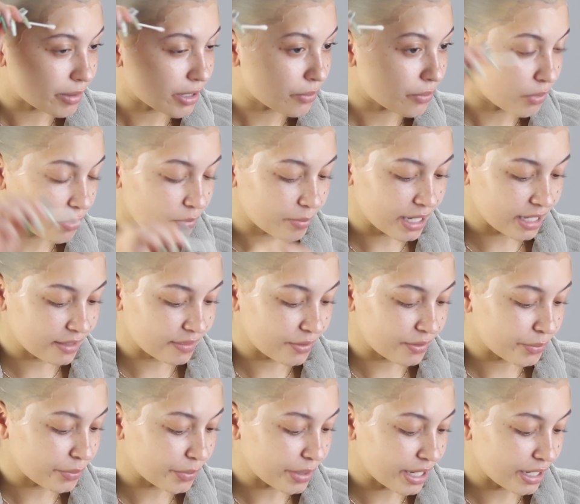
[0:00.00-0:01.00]
It will make the
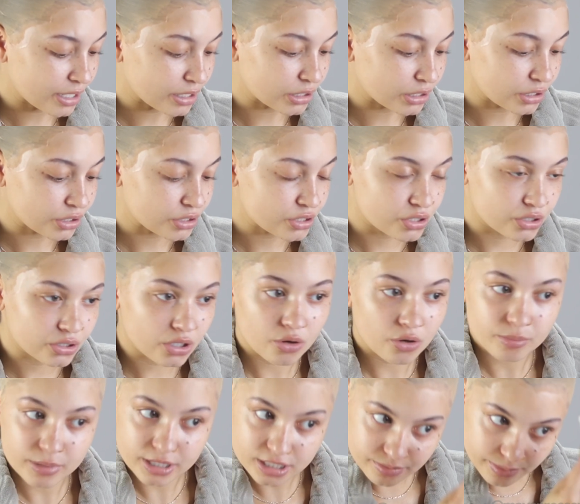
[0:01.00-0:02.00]
wig look
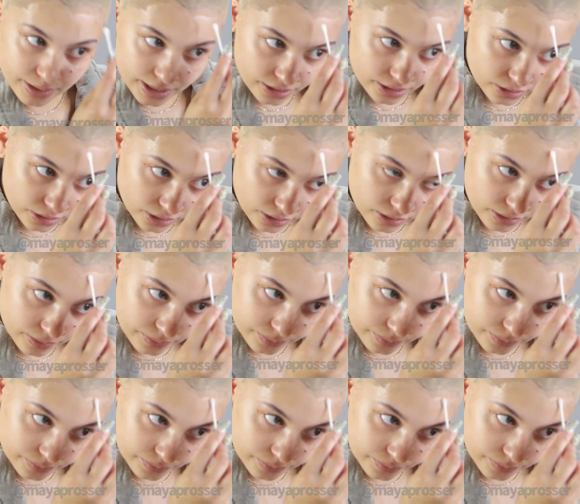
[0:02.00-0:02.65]
so much better, girl.